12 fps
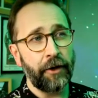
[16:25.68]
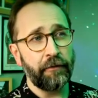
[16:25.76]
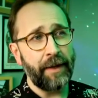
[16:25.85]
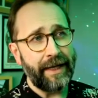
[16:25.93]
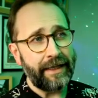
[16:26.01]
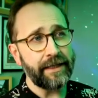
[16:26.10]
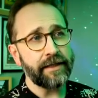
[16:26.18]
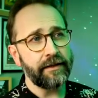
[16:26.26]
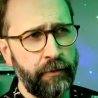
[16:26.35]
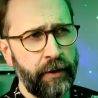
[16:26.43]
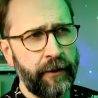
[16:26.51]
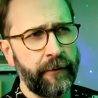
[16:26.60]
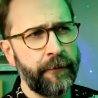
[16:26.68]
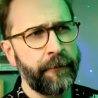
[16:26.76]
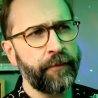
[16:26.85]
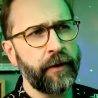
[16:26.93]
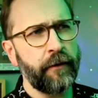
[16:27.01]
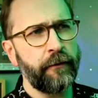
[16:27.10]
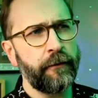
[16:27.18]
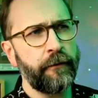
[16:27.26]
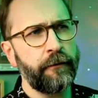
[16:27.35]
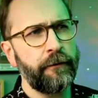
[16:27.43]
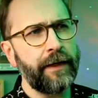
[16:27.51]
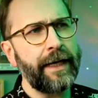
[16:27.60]
of paint, but for
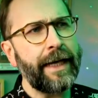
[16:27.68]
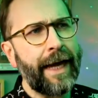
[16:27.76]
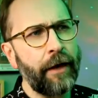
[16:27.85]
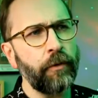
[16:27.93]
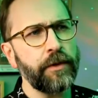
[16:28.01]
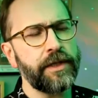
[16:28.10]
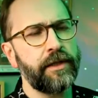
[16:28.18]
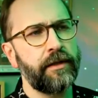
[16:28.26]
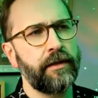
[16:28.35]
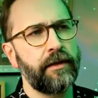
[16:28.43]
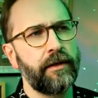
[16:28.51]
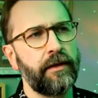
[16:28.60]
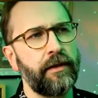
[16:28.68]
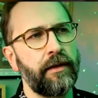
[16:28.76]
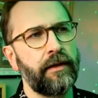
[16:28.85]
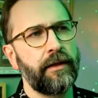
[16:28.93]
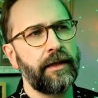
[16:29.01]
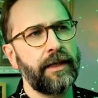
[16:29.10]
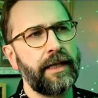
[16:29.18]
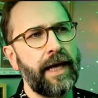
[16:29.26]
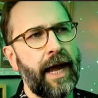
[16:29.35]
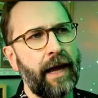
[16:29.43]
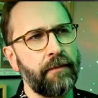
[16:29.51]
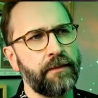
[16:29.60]
filling out
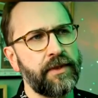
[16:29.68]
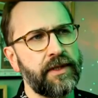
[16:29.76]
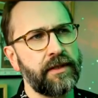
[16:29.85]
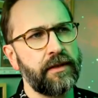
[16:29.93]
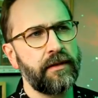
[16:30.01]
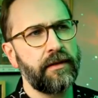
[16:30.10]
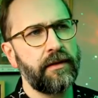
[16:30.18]
gaps,